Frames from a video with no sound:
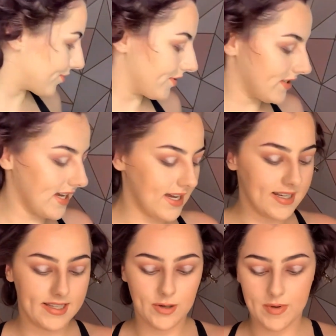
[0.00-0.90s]
got to add a
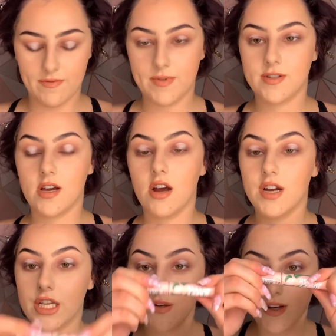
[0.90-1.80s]
little bit of mascara,
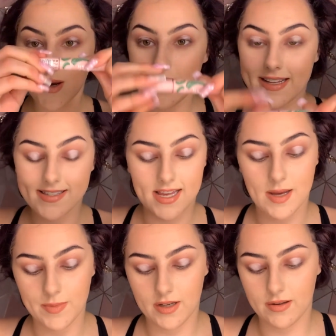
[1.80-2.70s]
and you know it's the
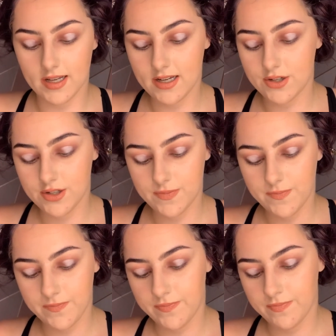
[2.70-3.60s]
Happy Go Lash.
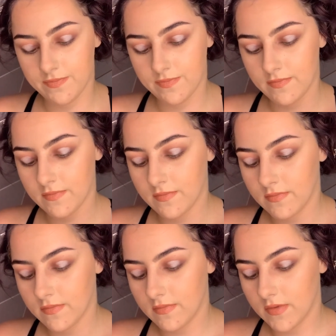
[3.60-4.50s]

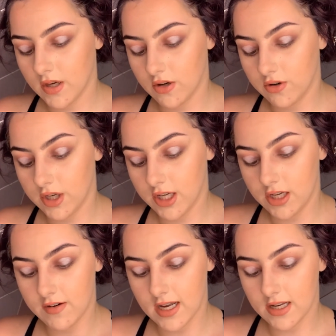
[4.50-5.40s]
You could curl
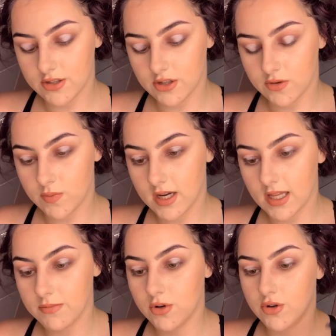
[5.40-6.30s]
your eyelashes as well.
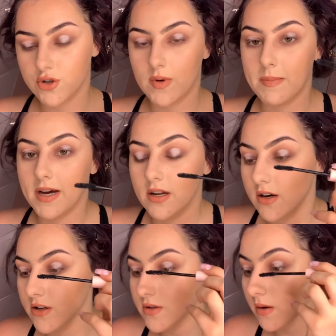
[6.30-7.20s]
I'm not sure where mine
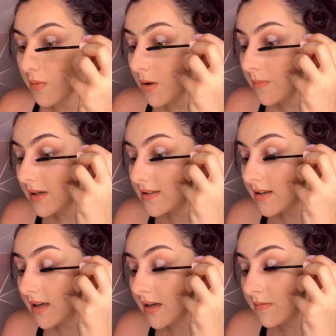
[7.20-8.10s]
are, so I won't be today.